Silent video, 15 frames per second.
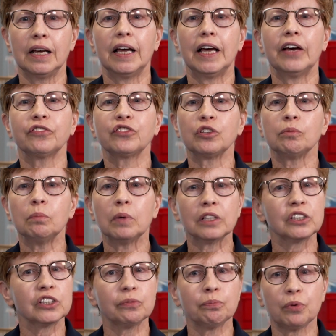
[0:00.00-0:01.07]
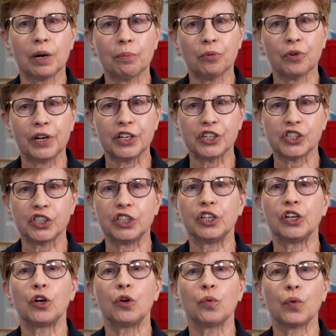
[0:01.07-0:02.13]
After months of preparation and
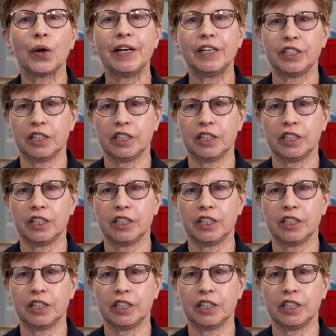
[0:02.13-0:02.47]
a great